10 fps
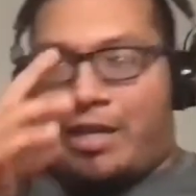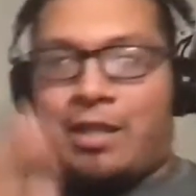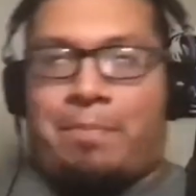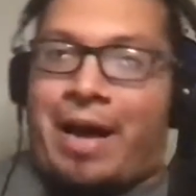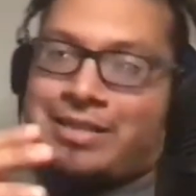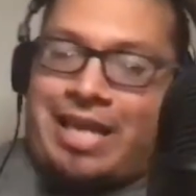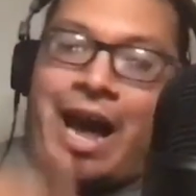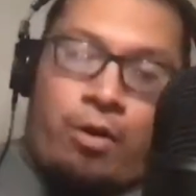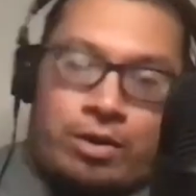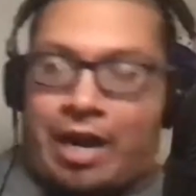In the past
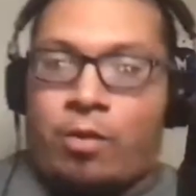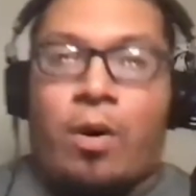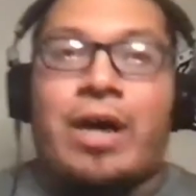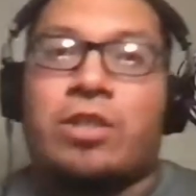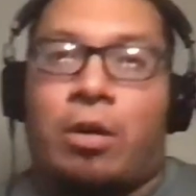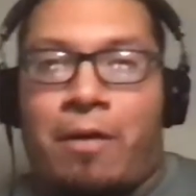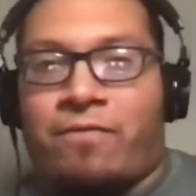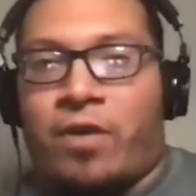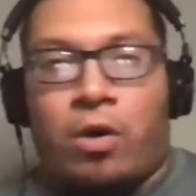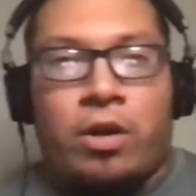hour that I was on my
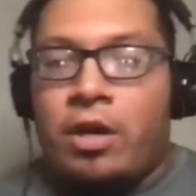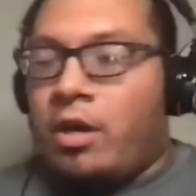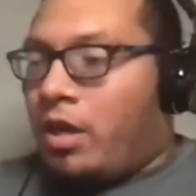phone,